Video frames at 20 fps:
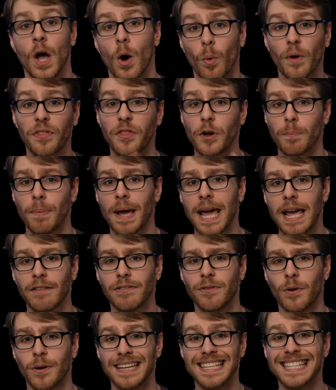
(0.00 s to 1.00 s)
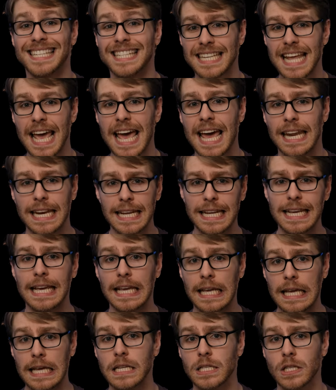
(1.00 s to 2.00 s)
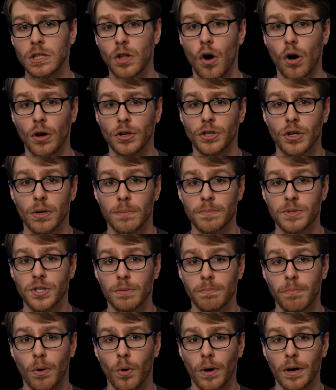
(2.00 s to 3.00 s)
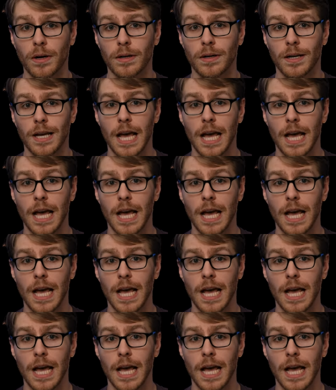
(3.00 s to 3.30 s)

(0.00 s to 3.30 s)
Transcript: What they're paying for instead is long-term support.